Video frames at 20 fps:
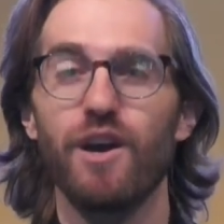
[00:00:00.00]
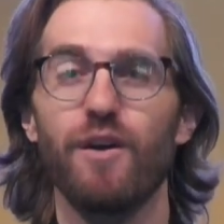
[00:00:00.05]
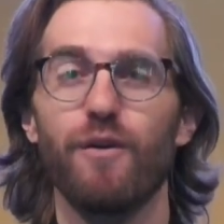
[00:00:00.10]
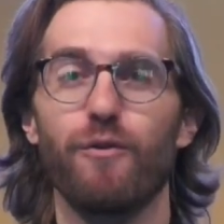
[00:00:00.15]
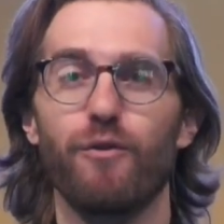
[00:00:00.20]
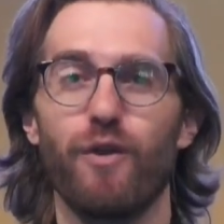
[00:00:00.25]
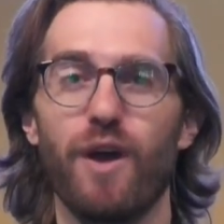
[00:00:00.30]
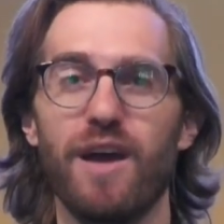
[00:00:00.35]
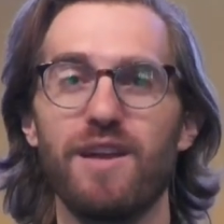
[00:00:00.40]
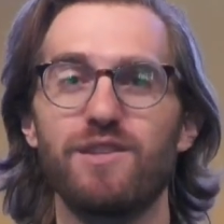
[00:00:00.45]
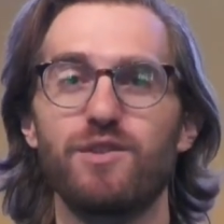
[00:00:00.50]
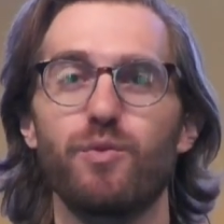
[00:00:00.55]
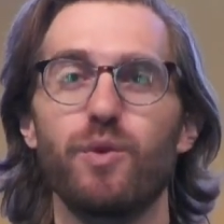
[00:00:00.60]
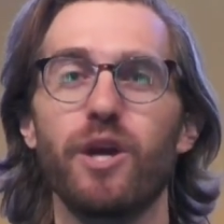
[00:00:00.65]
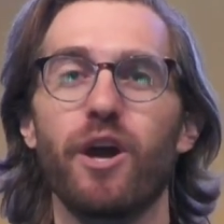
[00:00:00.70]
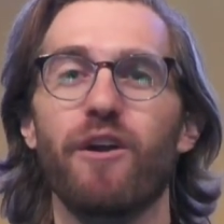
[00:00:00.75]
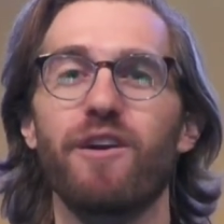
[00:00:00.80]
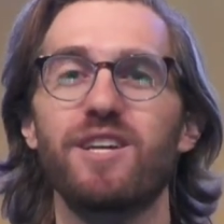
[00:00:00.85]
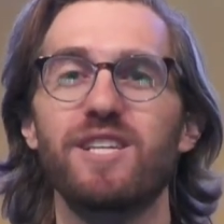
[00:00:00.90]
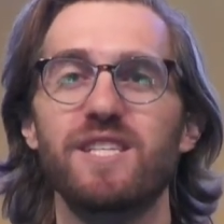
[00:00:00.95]
Friends, we
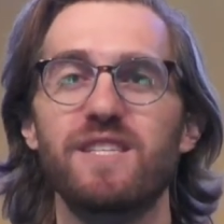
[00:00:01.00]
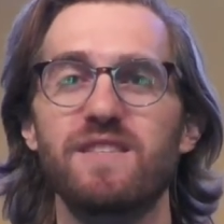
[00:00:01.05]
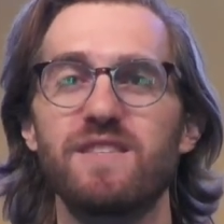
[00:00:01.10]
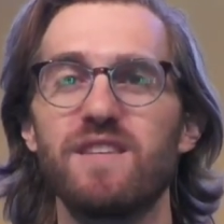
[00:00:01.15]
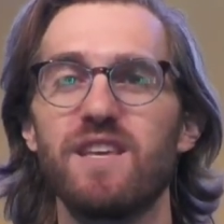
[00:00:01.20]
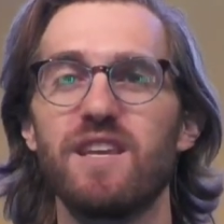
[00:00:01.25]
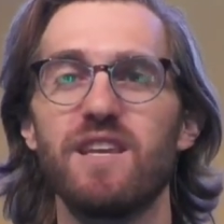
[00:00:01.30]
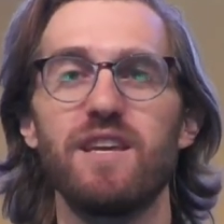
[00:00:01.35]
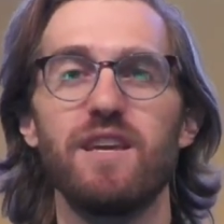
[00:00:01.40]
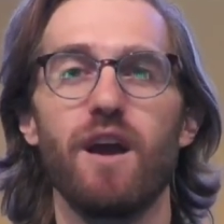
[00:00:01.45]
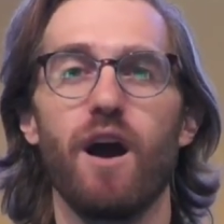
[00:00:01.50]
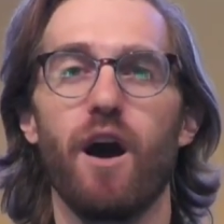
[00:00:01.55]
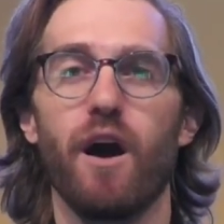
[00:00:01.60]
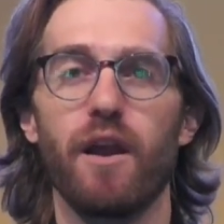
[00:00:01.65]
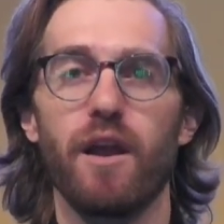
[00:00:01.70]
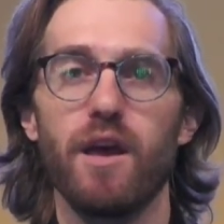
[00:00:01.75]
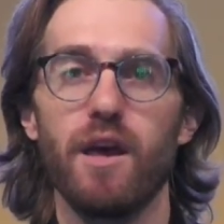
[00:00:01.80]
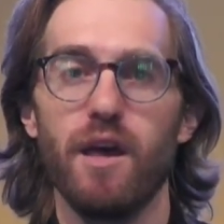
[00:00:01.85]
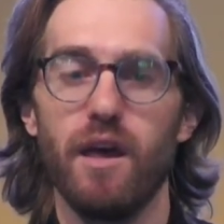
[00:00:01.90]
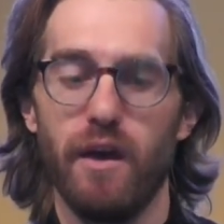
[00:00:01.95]
are a city on
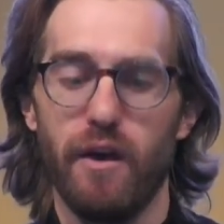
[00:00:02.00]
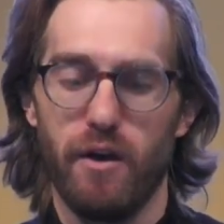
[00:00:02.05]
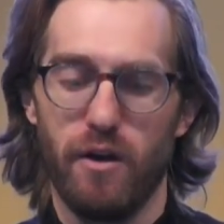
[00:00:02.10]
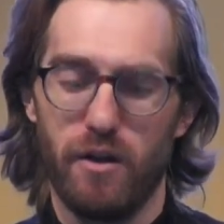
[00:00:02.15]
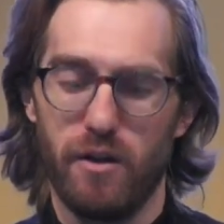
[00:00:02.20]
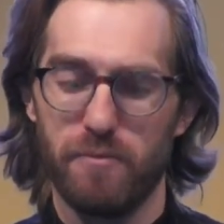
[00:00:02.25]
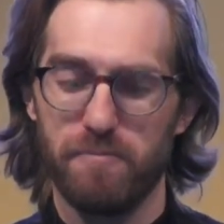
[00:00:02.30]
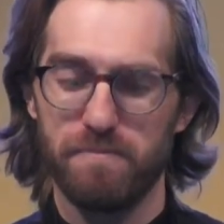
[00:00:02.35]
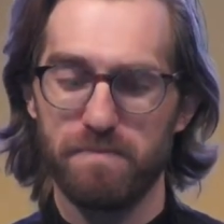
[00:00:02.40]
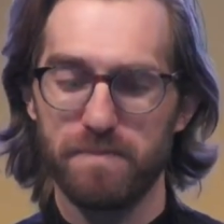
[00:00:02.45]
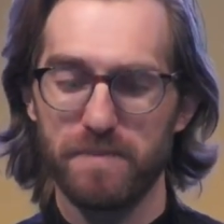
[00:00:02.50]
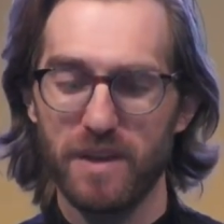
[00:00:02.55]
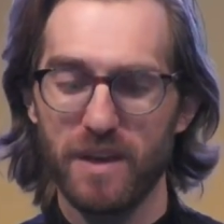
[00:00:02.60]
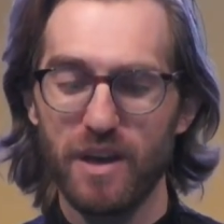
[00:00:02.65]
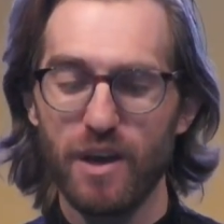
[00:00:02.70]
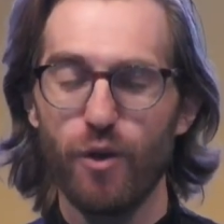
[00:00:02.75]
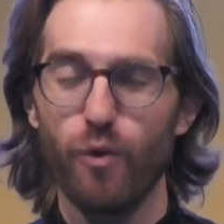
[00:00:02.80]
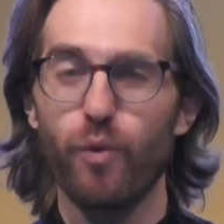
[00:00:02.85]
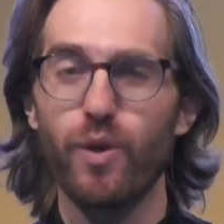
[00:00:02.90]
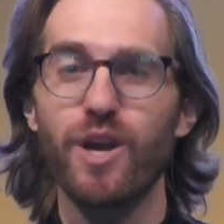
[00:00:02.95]
a hill.
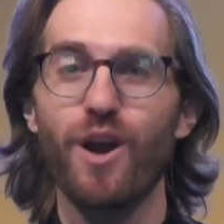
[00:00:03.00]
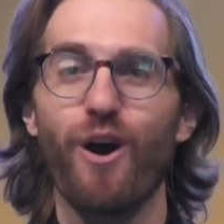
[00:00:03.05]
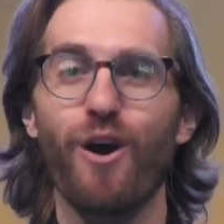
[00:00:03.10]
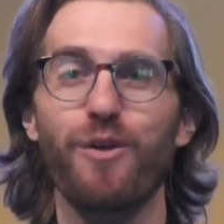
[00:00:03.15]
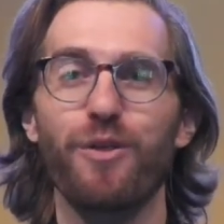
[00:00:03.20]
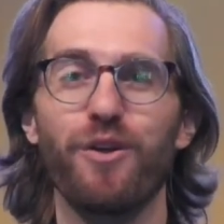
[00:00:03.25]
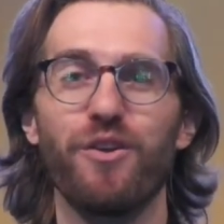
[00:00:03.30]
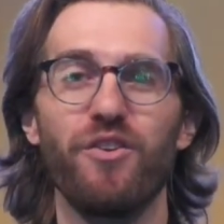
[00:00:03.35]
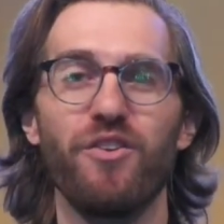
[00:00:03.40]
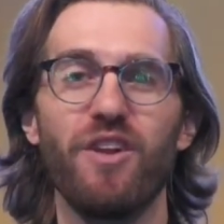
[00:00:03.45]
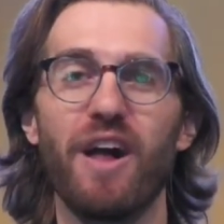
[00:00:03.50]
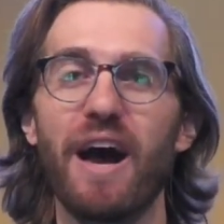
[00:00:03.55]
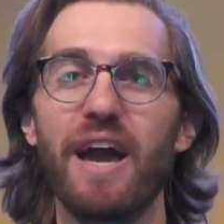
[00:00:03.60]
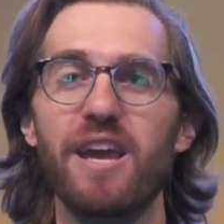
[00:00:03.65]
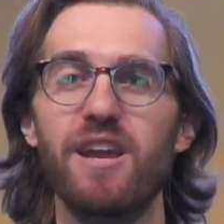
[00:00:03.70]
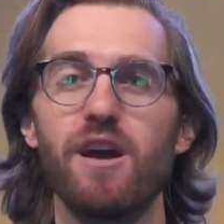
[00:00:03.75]
We are the light